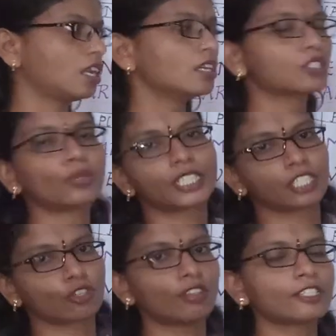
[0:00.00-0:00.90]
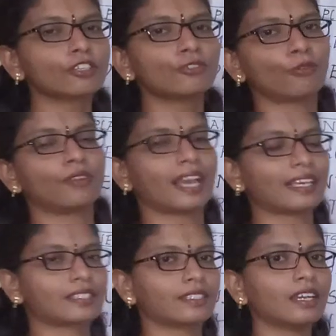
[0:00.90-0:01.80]
So it is also known
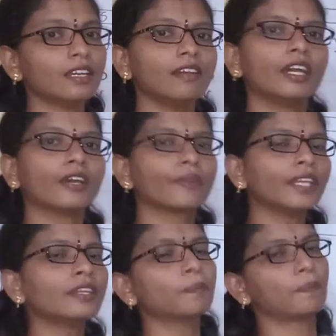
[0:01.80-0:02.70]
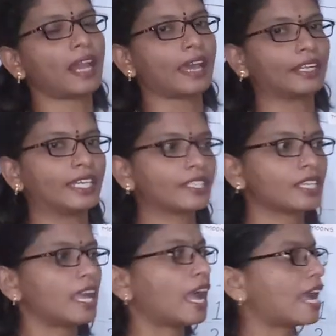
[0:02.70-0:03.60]
as the ringed planet
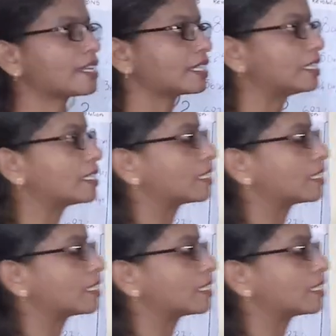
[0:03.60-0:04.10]
and is